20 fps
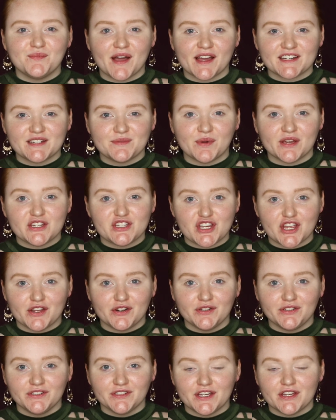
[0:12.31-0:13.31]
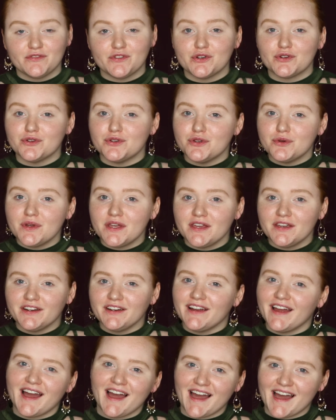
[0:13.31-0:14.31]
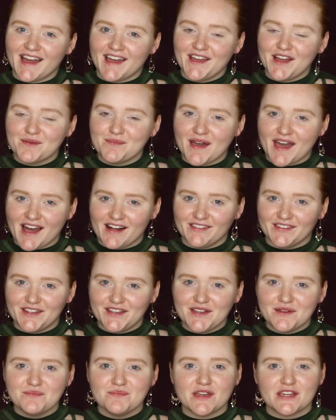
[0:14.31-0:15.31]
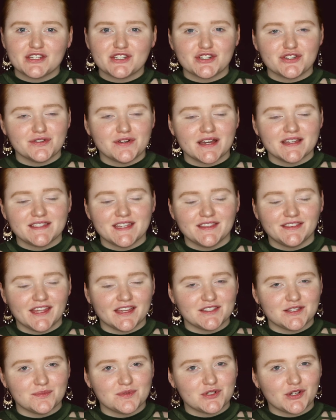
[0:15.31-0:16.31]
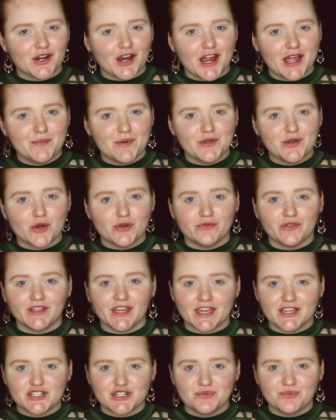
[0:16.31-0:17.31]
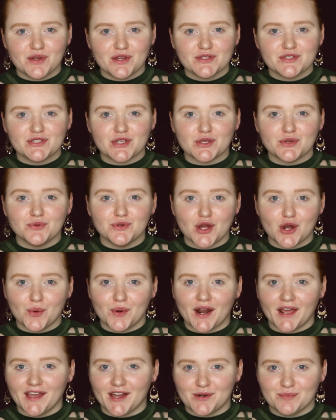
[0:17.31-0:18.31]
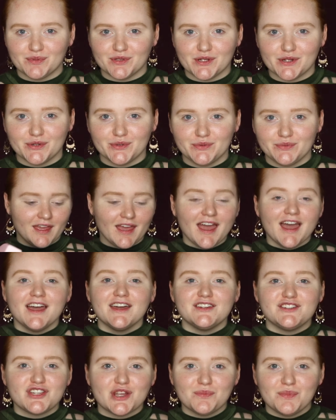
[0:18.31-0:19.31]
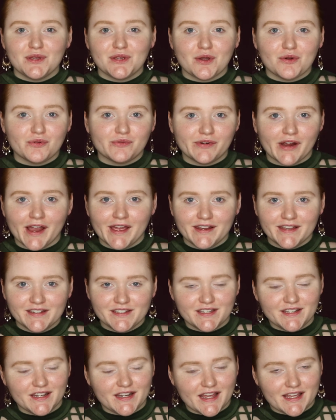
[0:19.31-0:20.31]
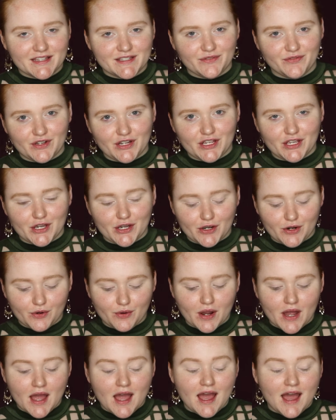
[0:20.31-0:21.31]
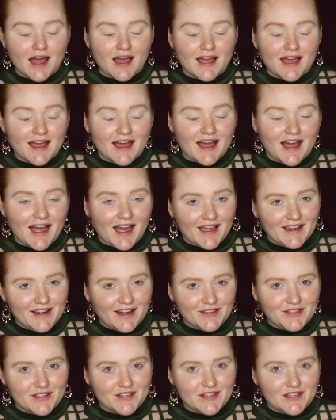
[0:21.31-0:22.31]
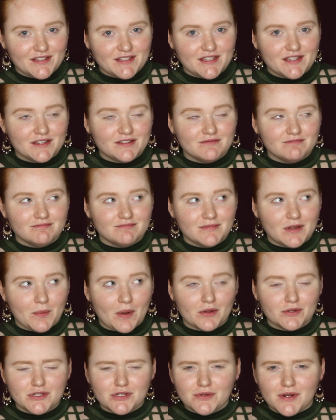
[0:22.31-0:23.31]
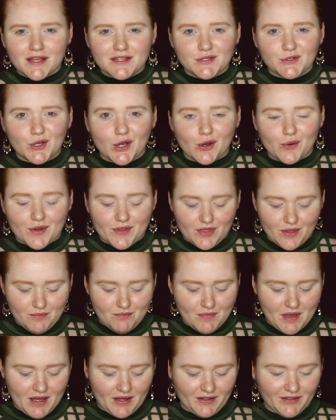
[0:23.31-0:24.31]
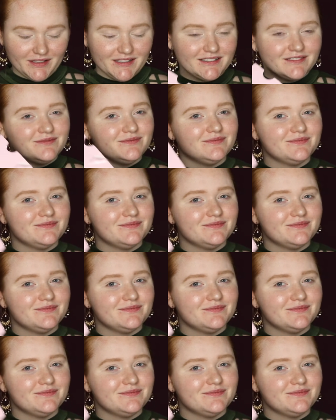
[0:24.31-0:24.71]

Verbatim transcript: back to my channel. If you're new here, hi, I'm Ally. Make sure you guys hit that subscribe and notification bell so you know when I upload. Jumping right into today's video, I got this about two days ago in the mail,